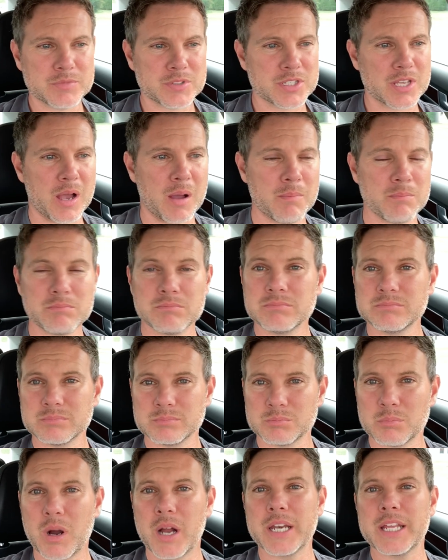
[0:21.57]
some
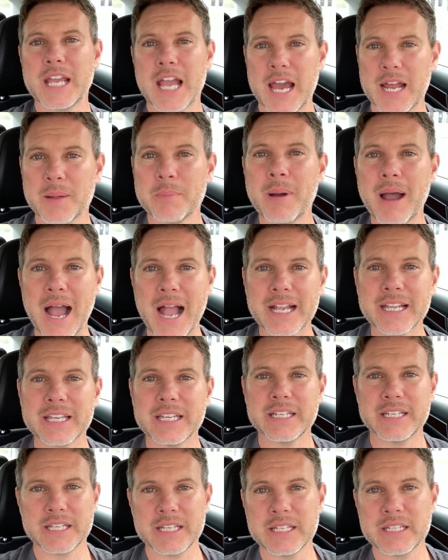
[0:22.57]
money out of
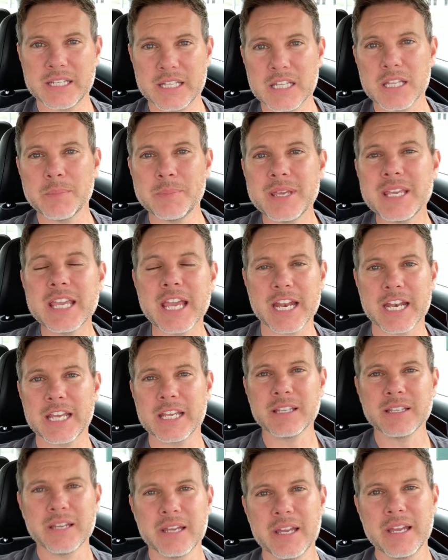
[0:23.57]
pocket in the
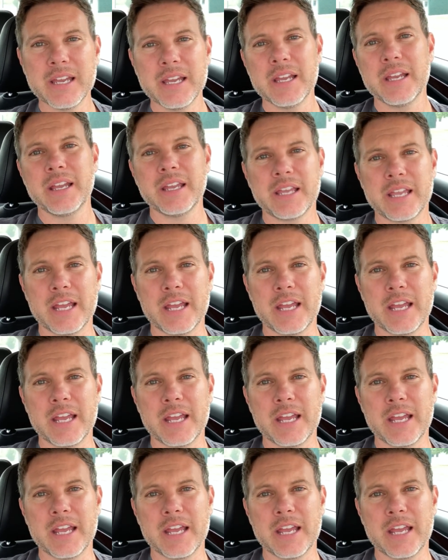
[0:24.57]
beginning.